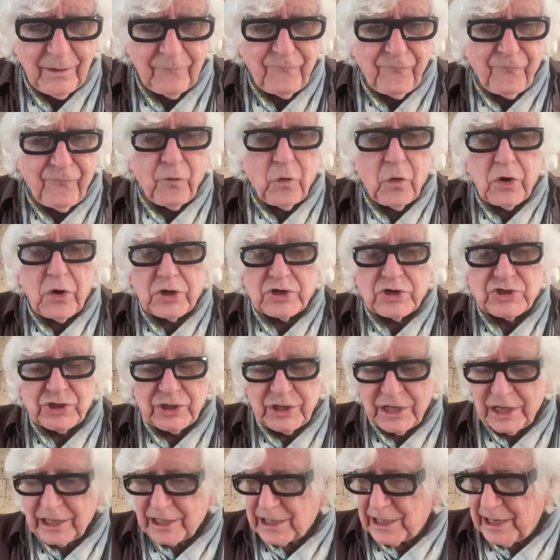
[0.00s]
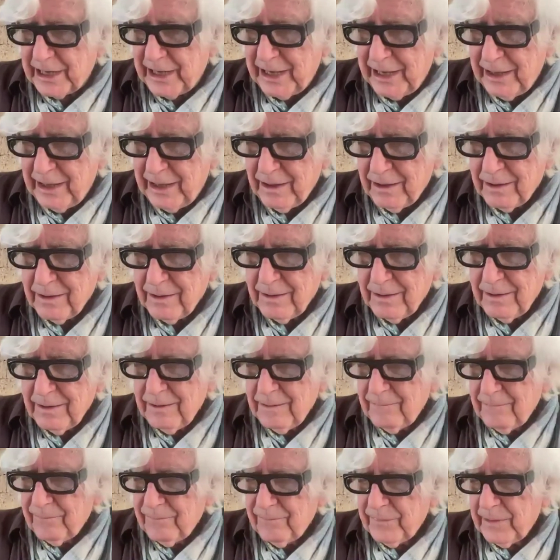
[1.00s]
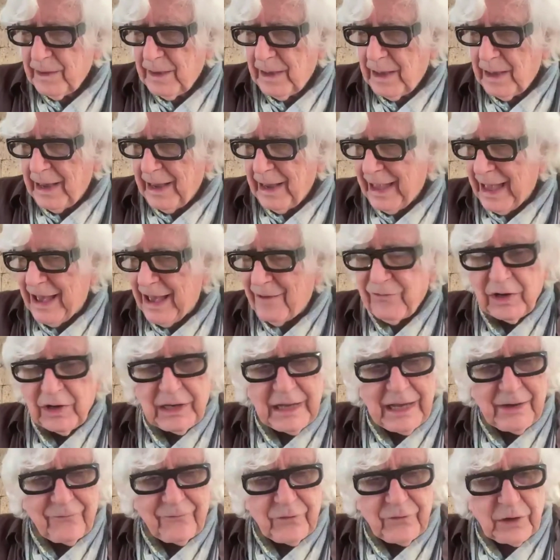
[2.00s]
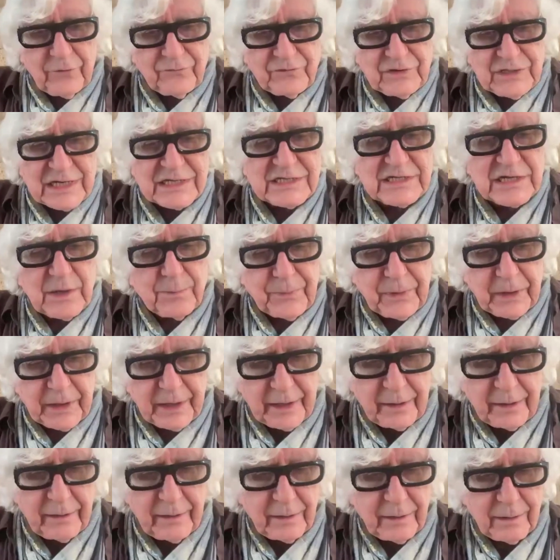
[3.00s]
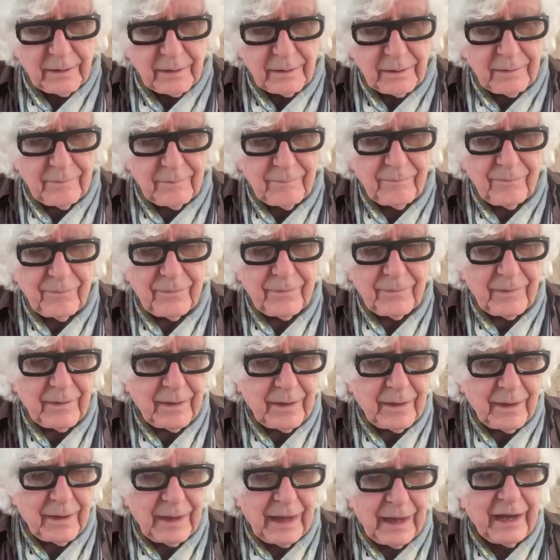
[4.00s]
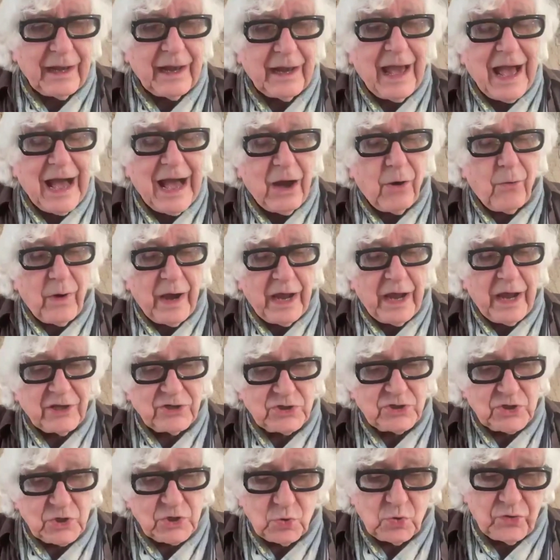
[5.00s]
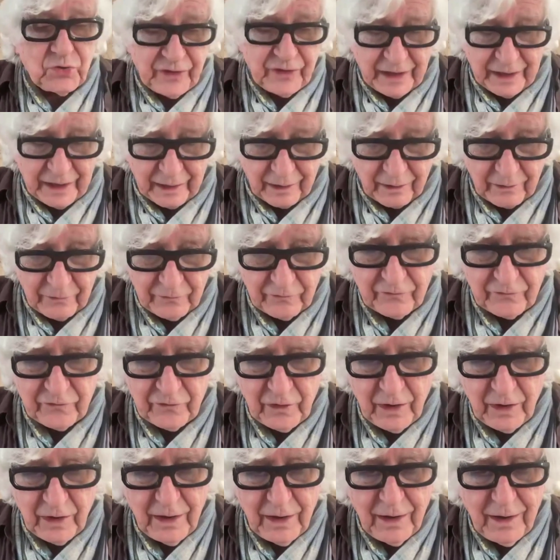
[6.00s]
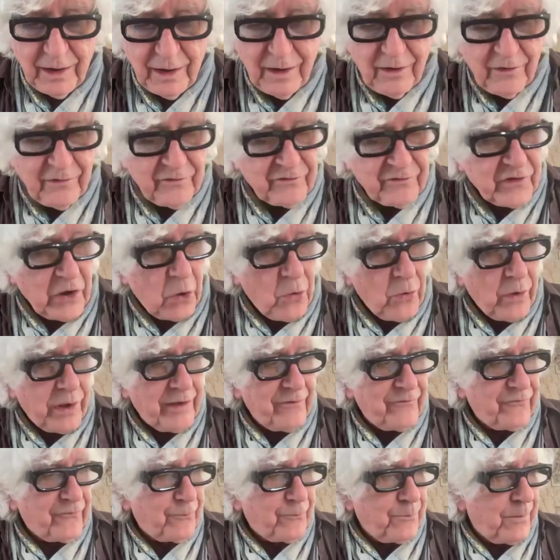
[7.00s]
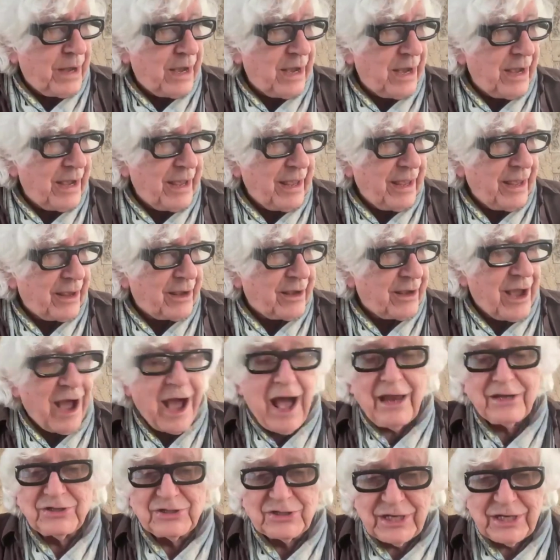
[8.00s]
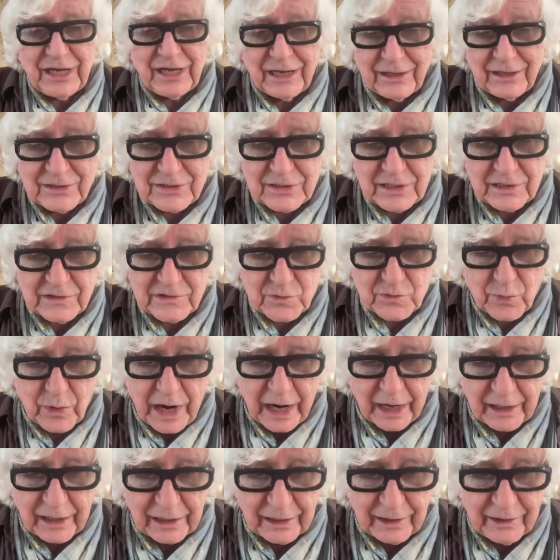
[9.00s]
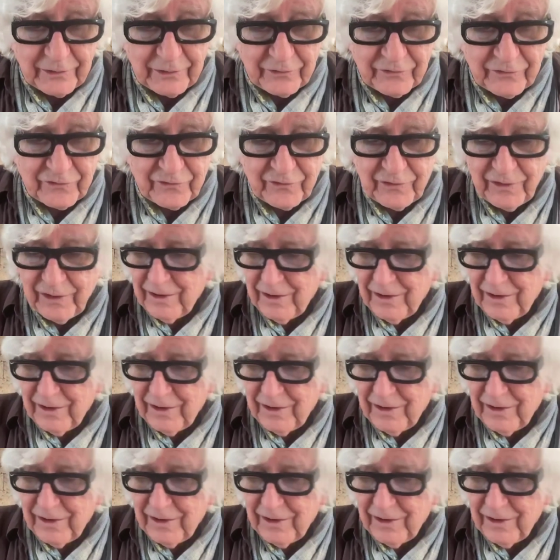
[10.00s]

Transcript: Fortunately, I have a level of discipline in how I do things. So if my content is reckless,